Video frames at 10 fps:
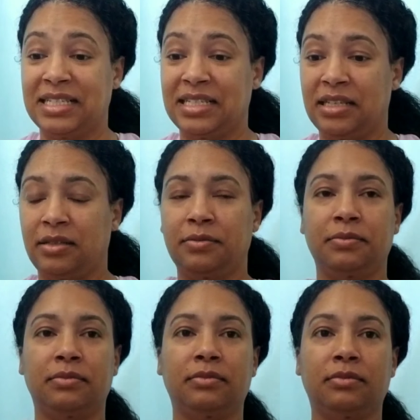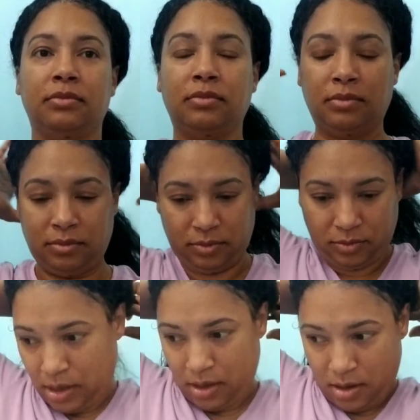Nah.
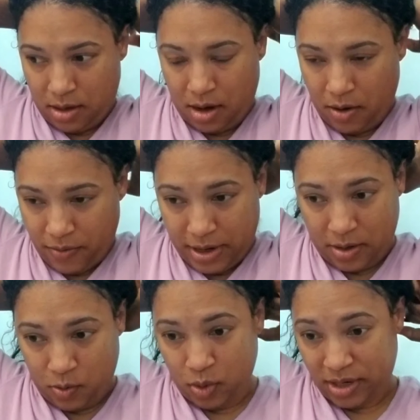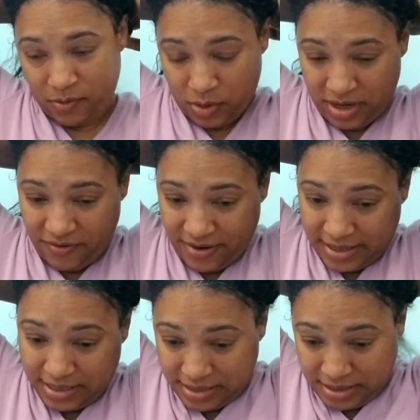All right. What if
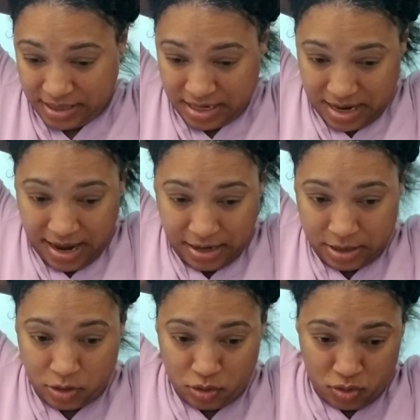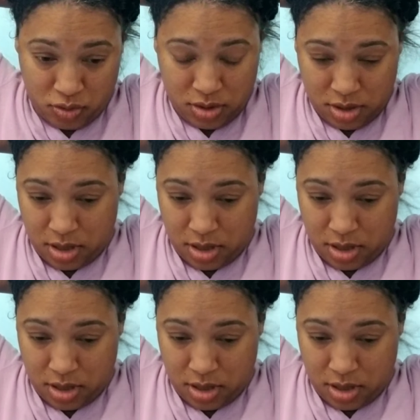I just did, I could do,